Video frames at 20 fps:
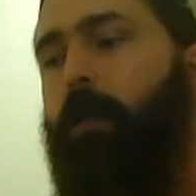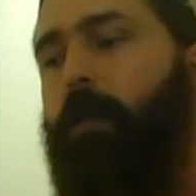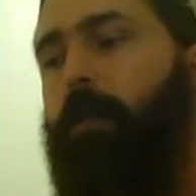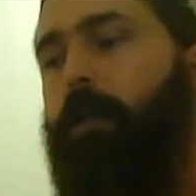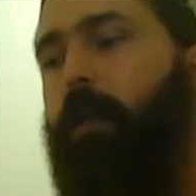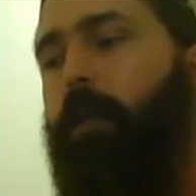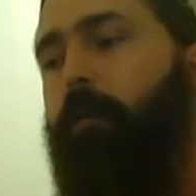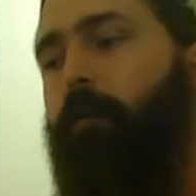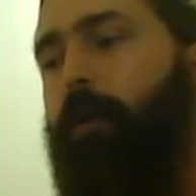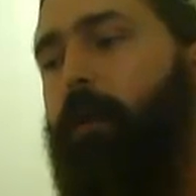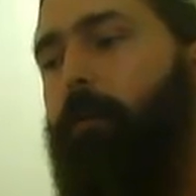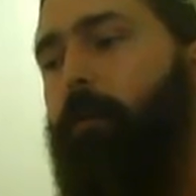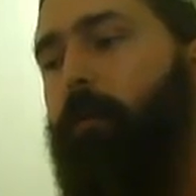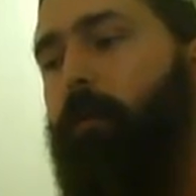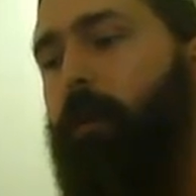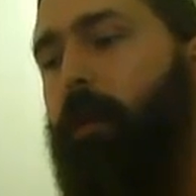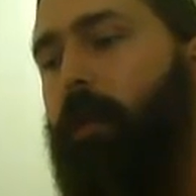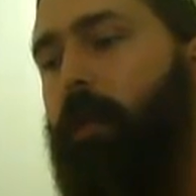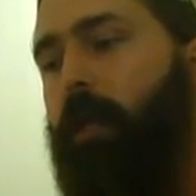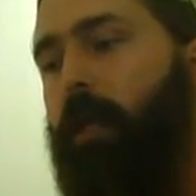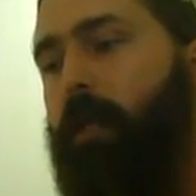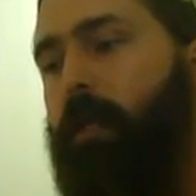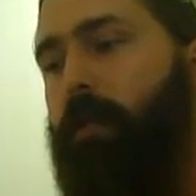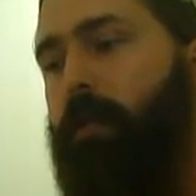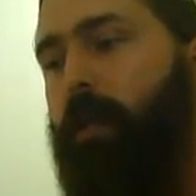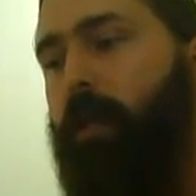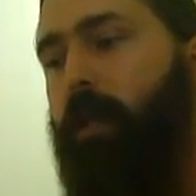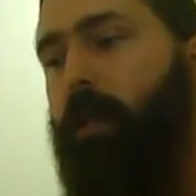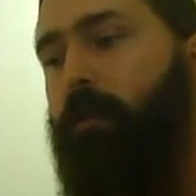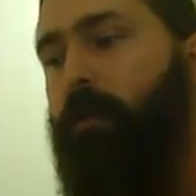To help people realize
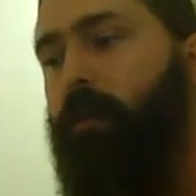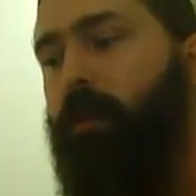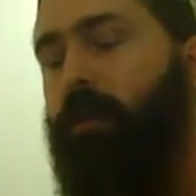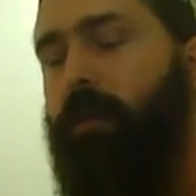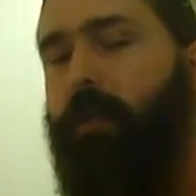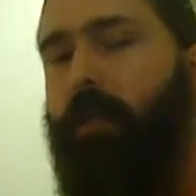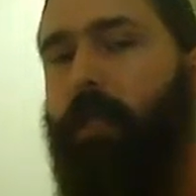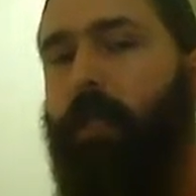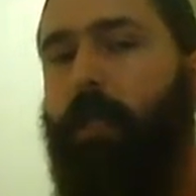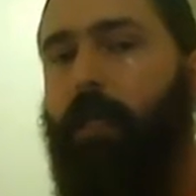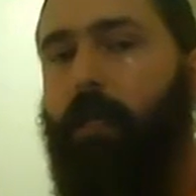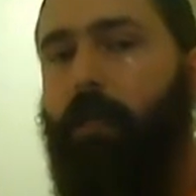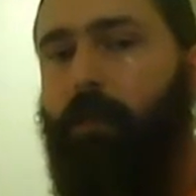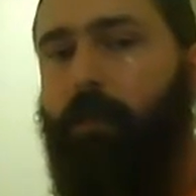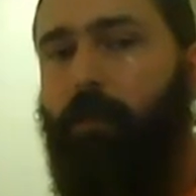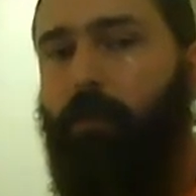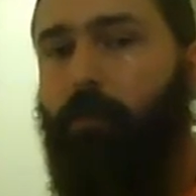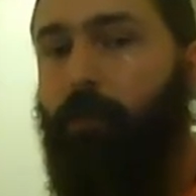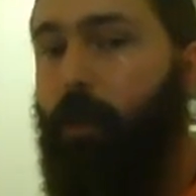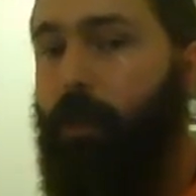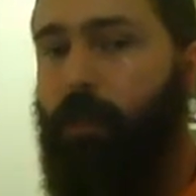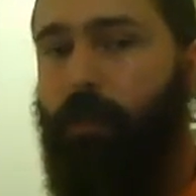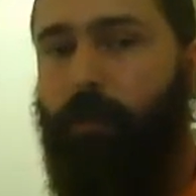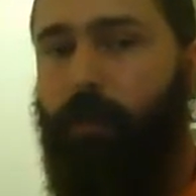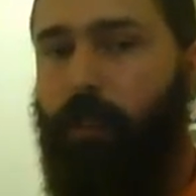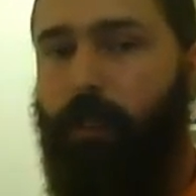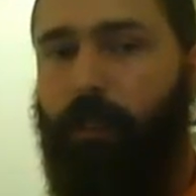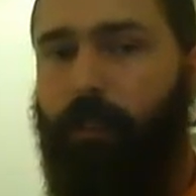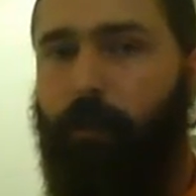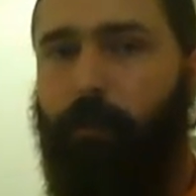that just sticking to what you
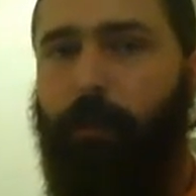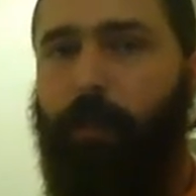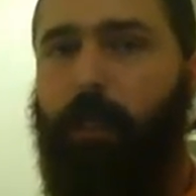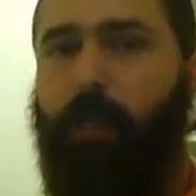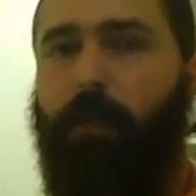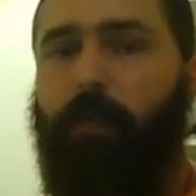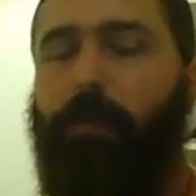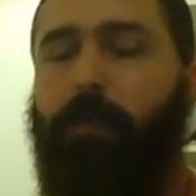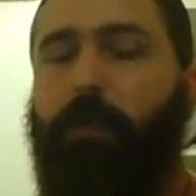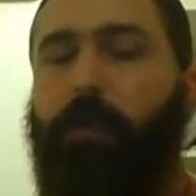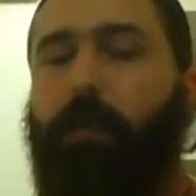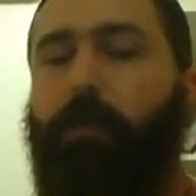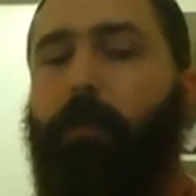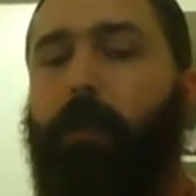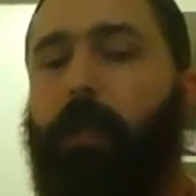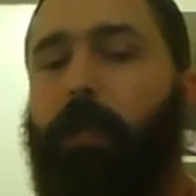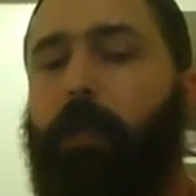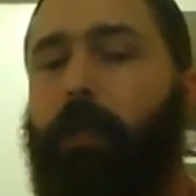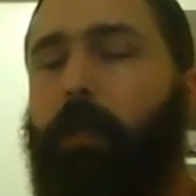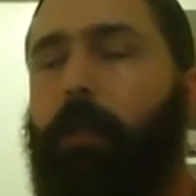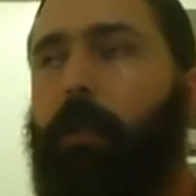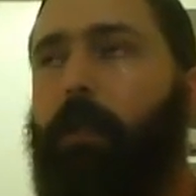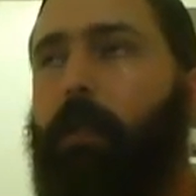see somebody else doing